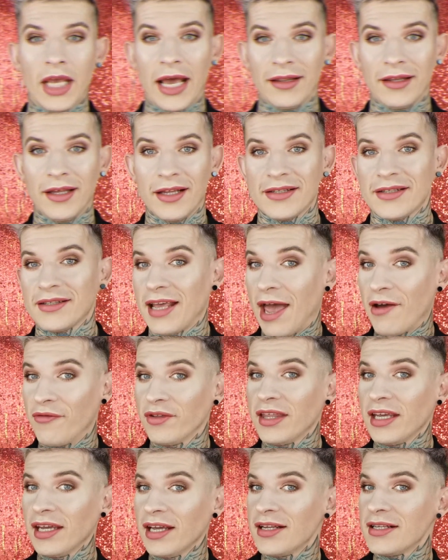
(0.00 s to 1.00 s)
And that's
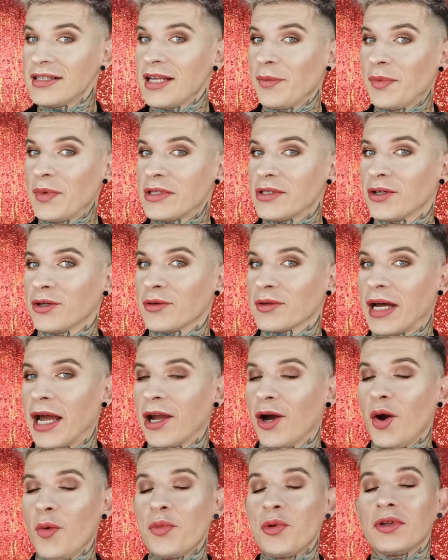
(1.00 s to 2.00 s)
everything in this episode.
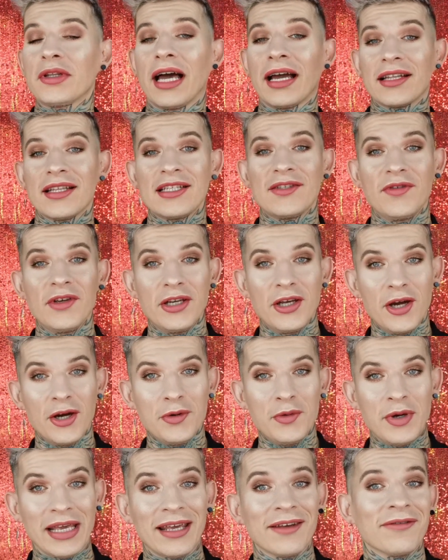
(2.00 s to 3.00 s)
I hope you liked this
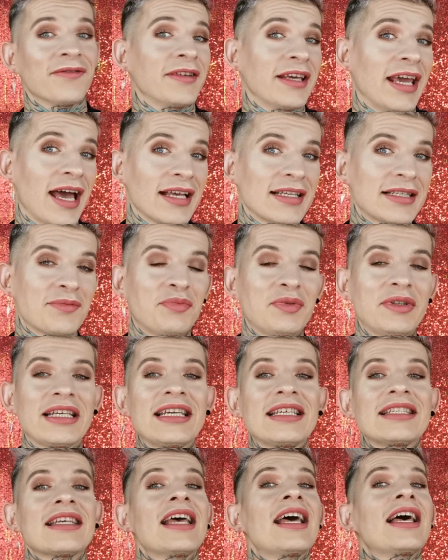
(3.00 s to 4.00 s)
video. If yes,
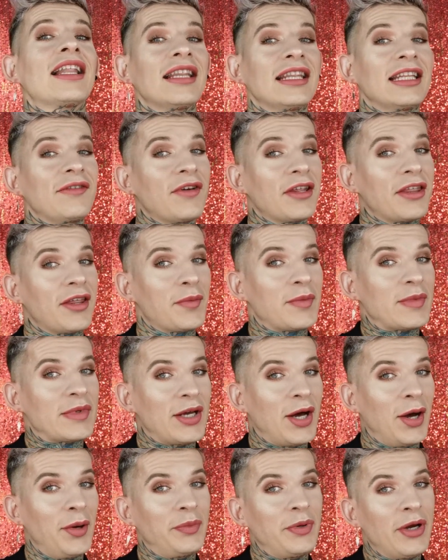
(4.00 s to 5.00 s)
please leave a
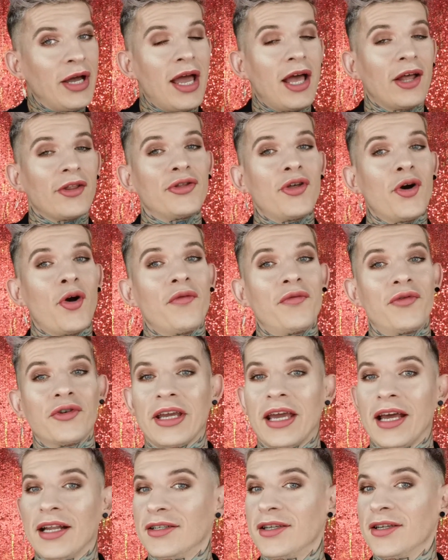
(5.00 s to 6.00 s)
thumbs up. Don't
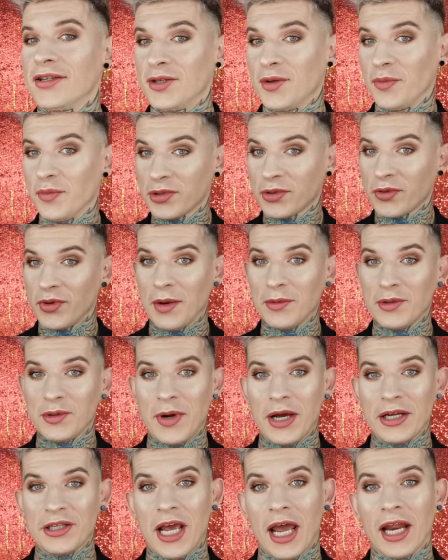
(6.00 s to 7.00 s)
forget to subscribe to
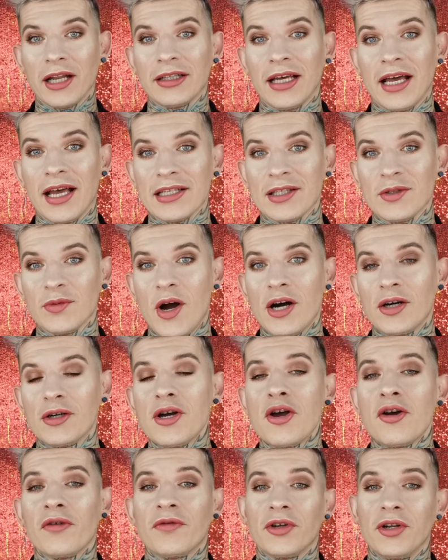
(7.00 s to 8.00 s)
my channel as
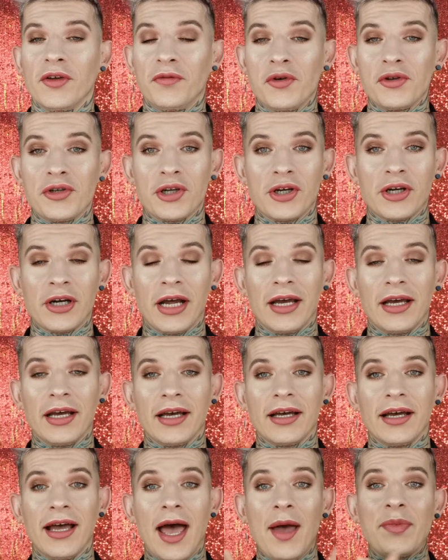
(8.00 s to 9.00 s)
well for the future
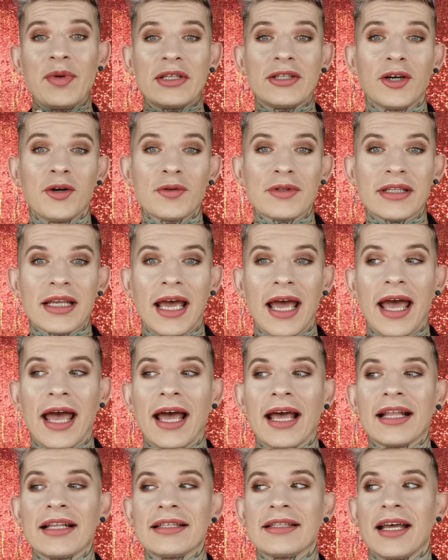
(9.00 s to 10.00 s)
episodes.
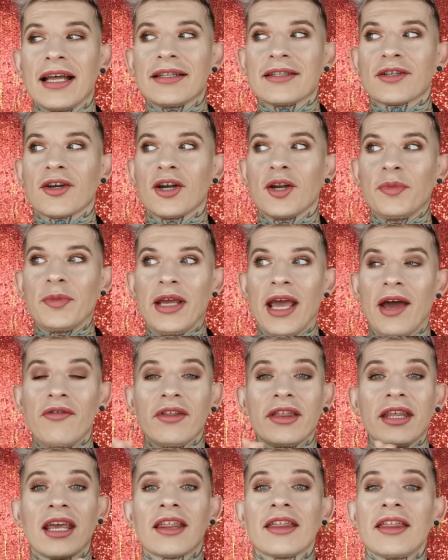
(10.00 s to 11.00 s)
And that's gonna be
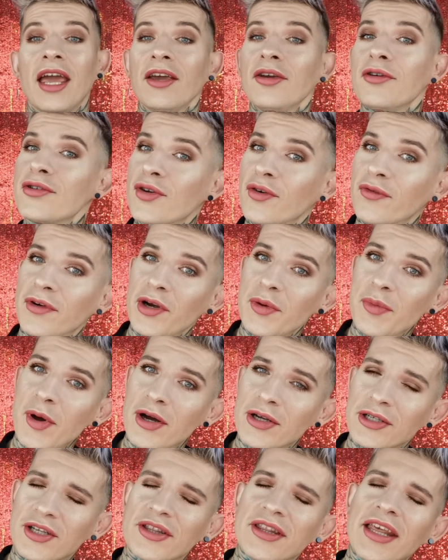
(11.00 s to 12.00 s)
everything. Thank you so very
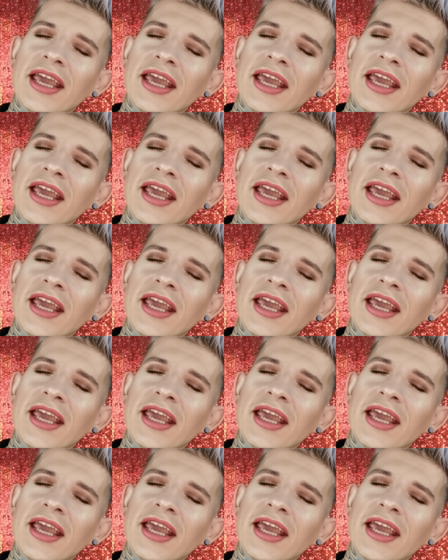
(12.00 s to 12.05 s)
much.